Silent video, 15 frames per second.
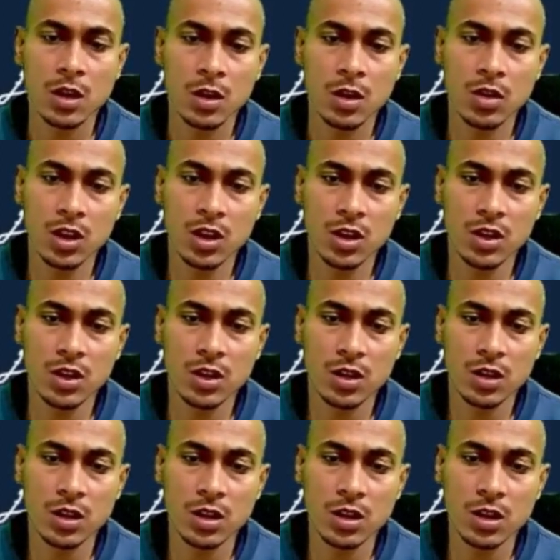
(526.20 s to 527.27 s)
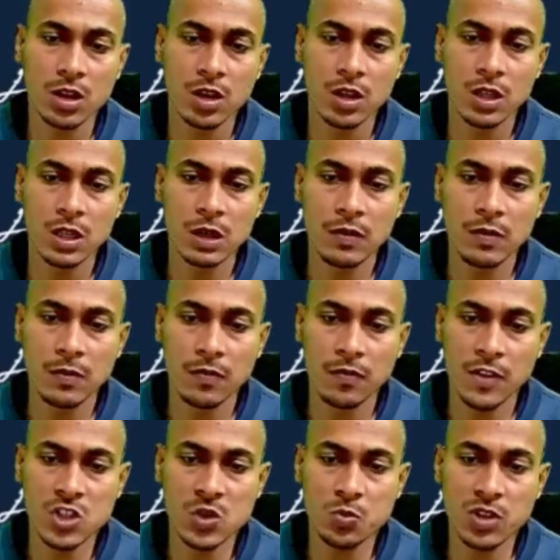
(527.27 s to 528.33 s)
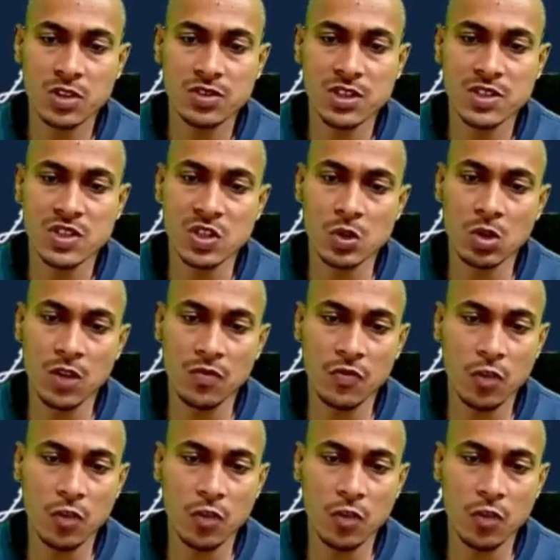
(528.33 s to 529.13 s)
Okay, first person singular